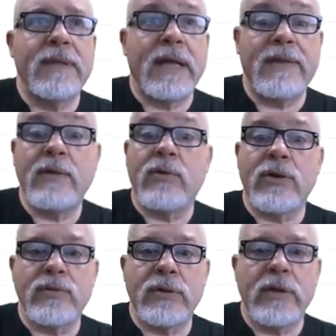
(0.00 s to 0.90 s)
I think
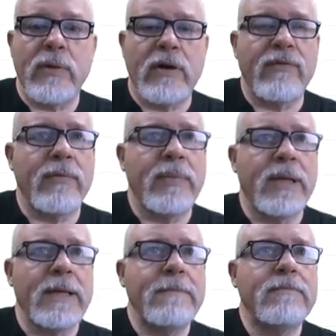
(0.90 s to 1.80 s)
works really well for
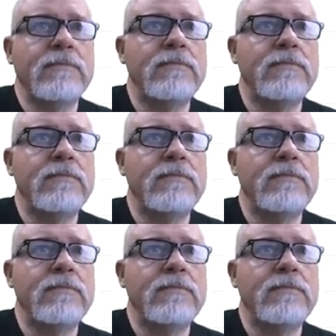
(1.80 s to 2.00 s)
billing